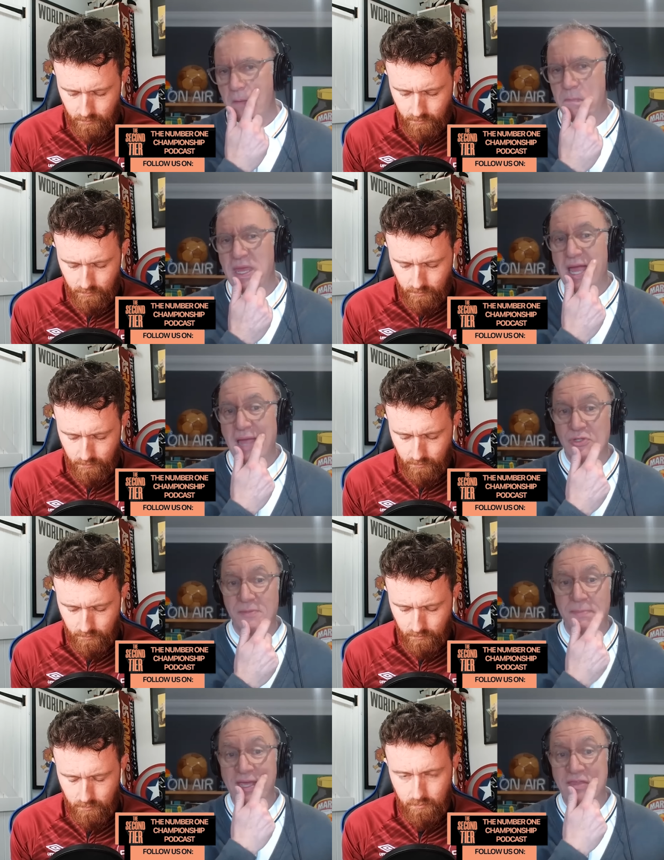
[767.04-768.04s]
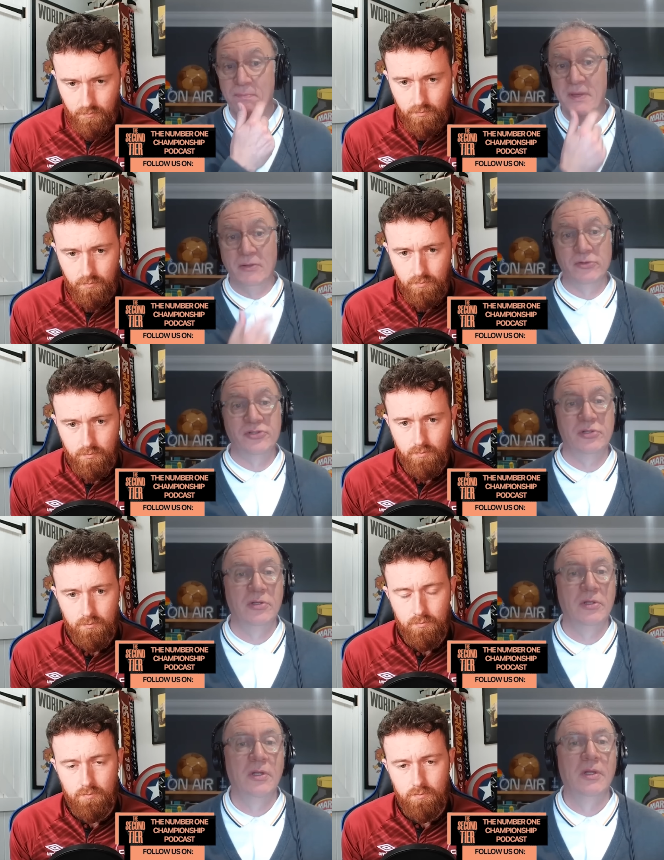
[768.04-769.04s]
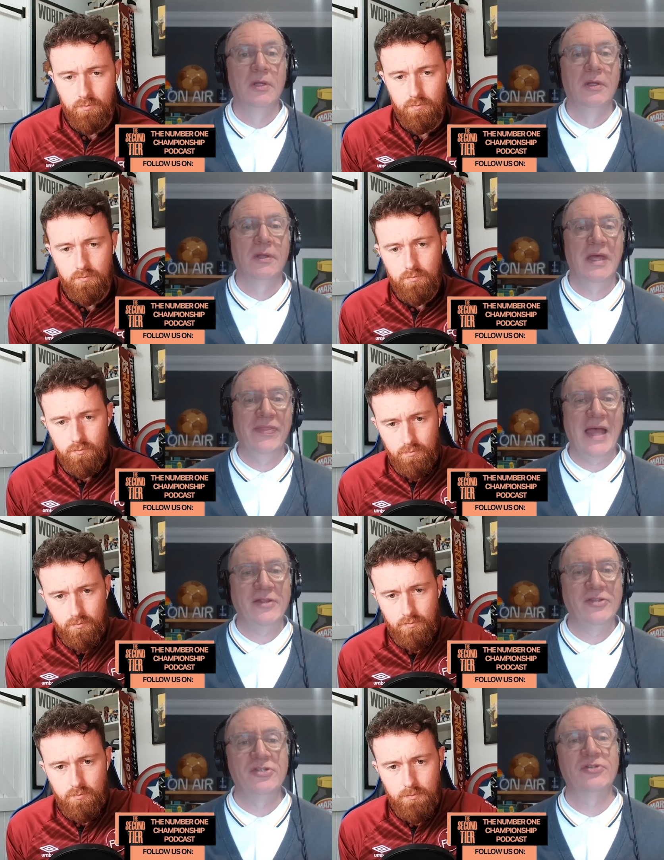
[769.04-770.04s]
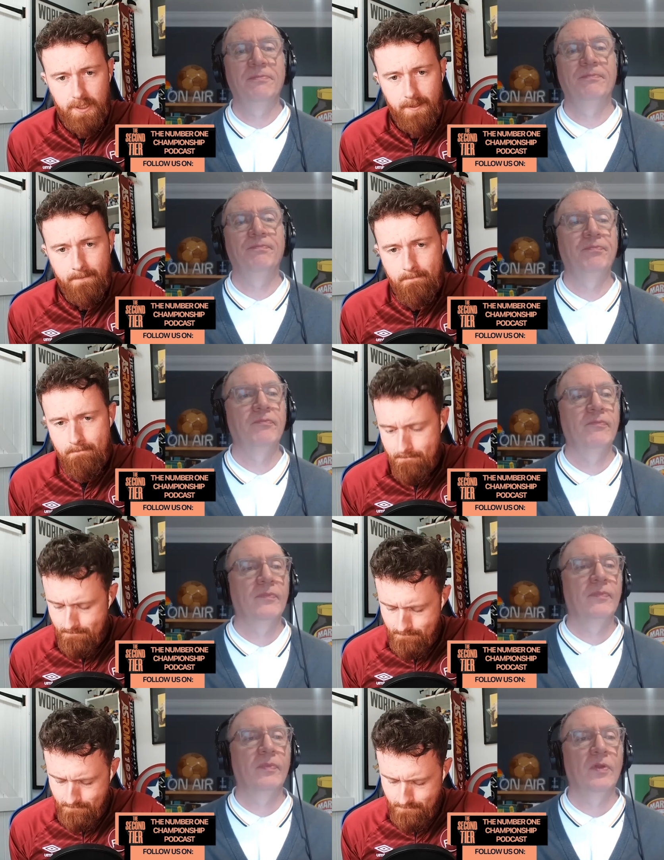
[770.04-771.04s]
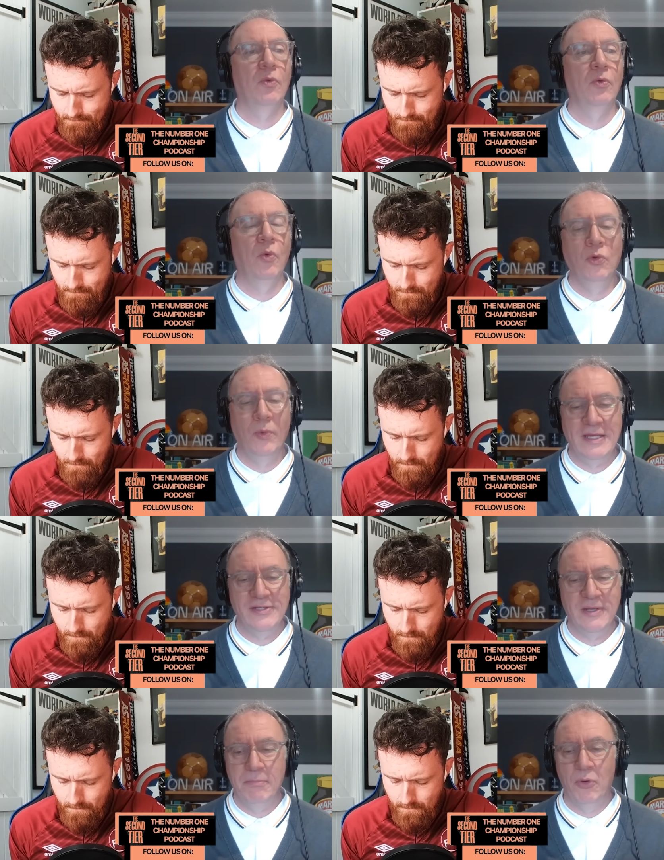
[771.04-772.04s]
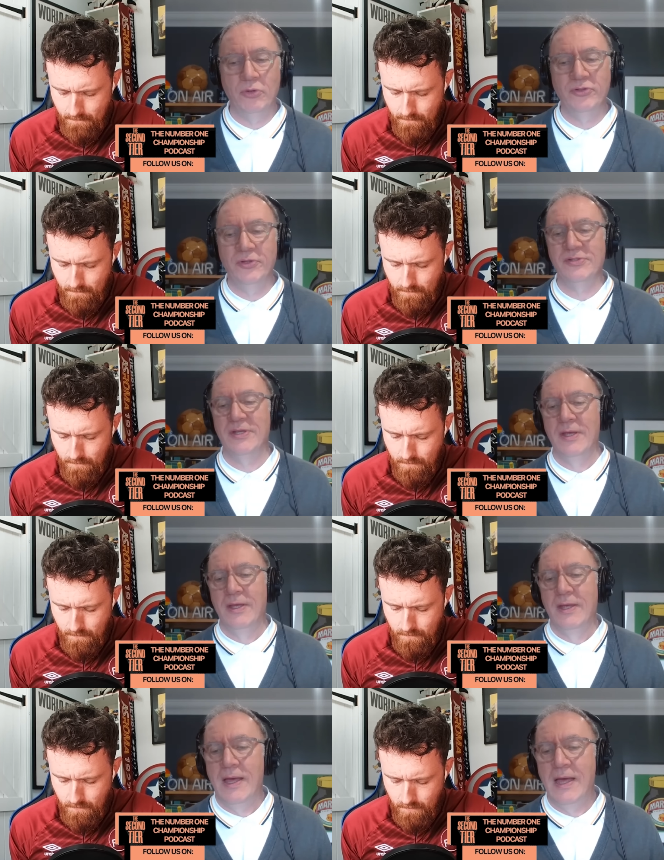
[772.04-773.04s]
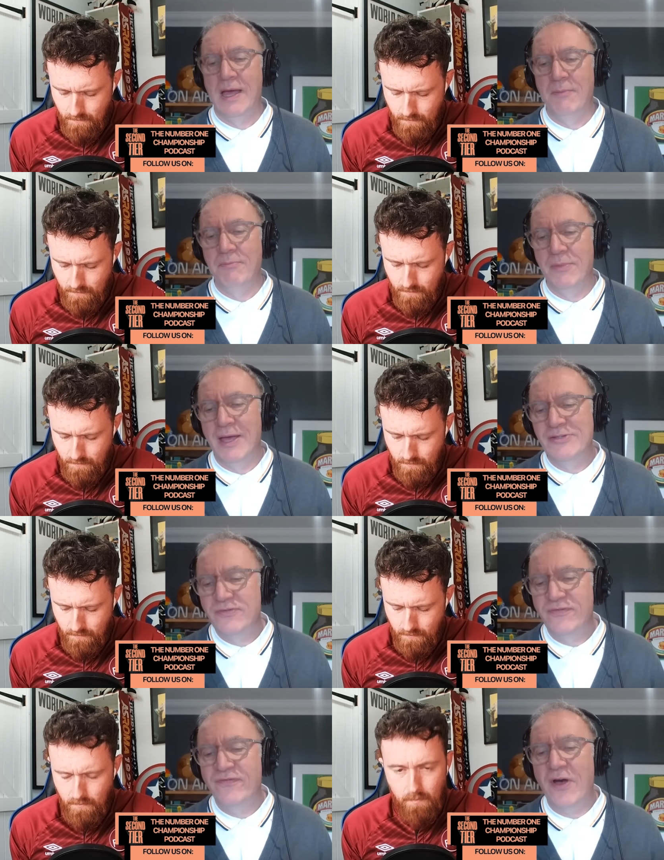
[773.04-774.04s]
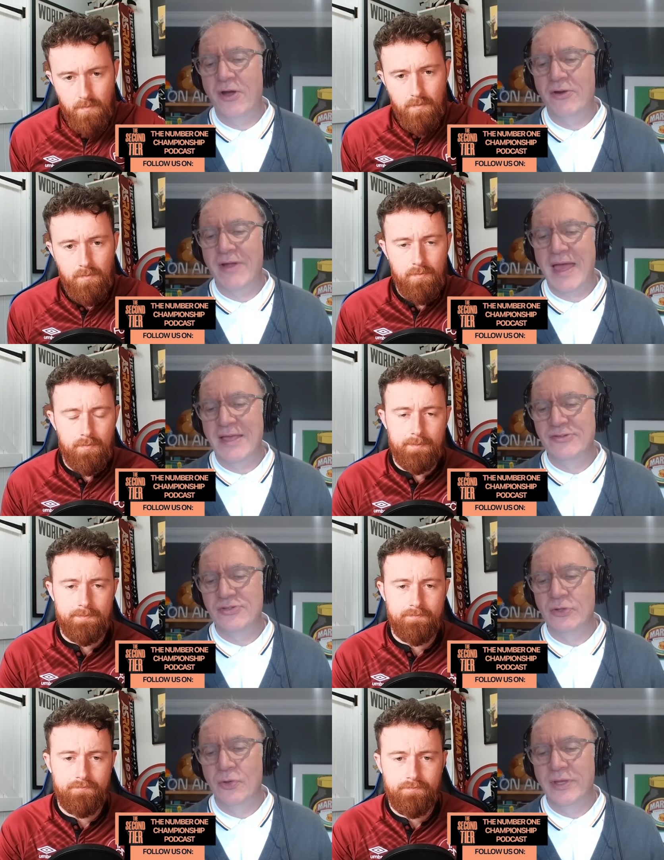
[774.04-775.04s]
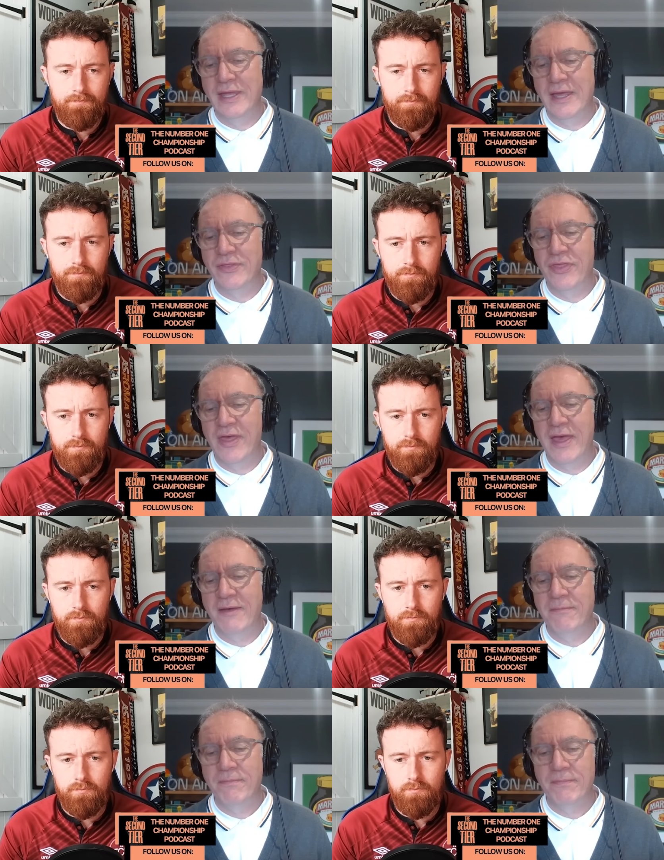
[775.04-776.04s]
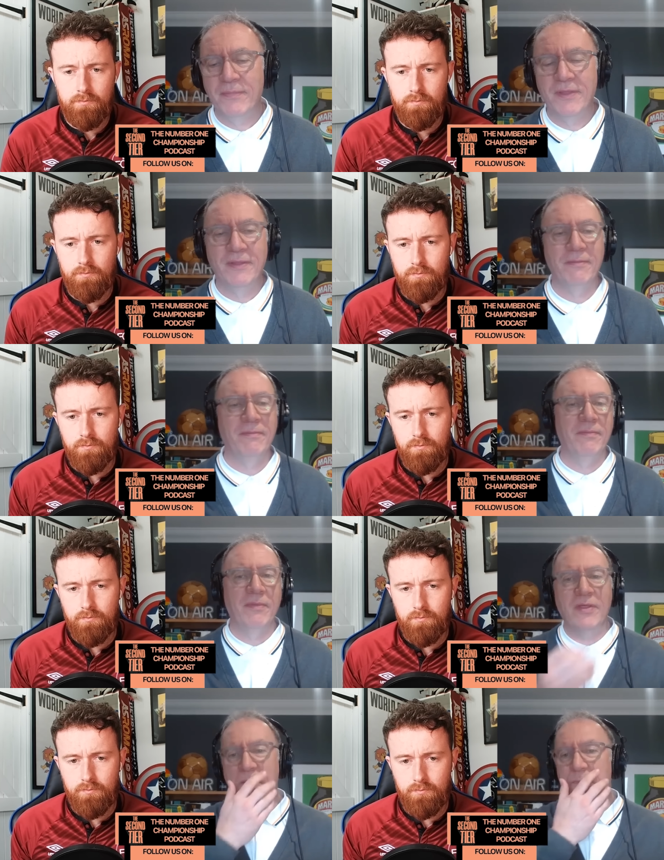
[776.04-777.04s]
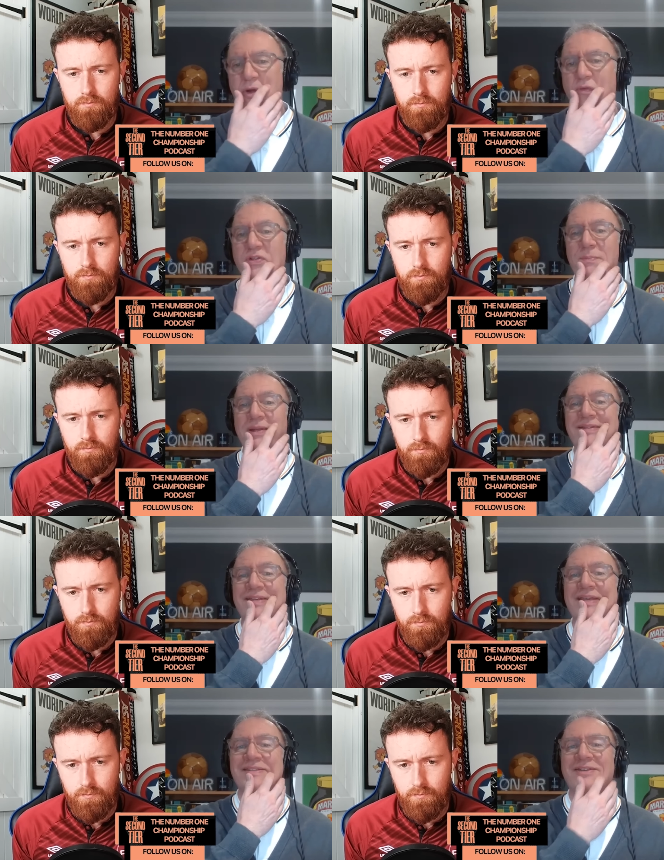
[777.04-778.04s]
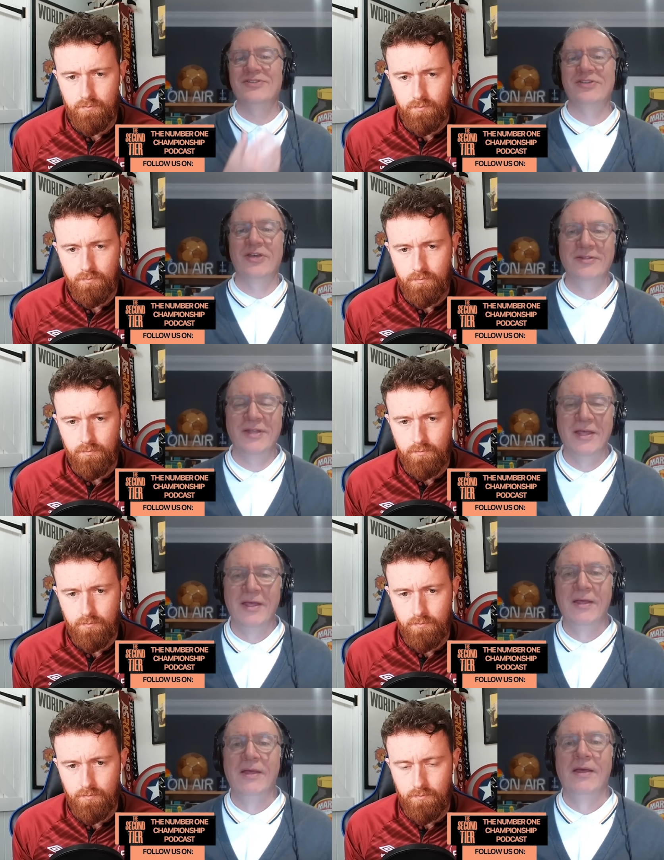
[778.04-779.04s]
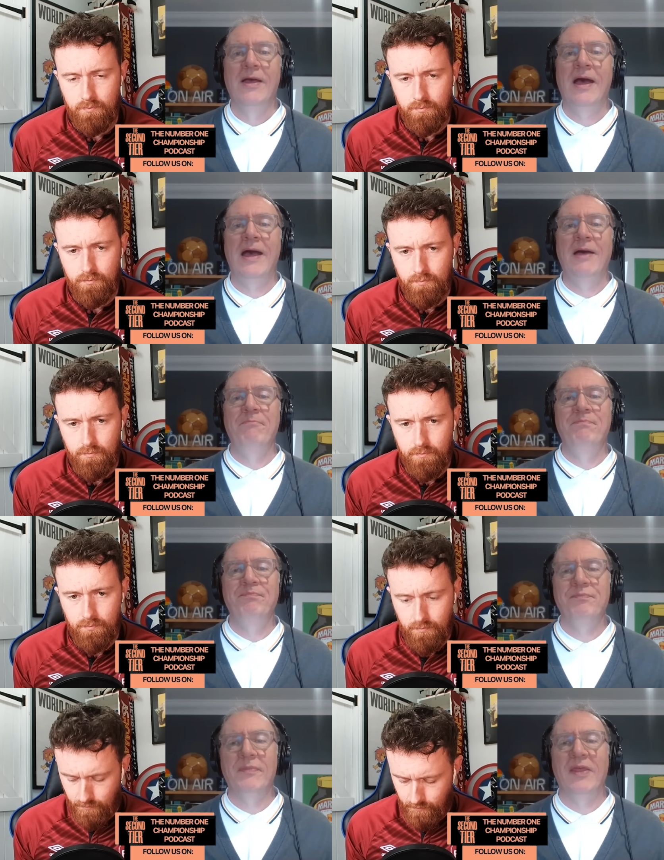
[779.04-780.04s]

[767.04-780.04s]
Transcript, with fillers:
Speaker 1: being able to pay the bills, and that's okay. always important. Um, as far as looking at their their profitability is concerned, um,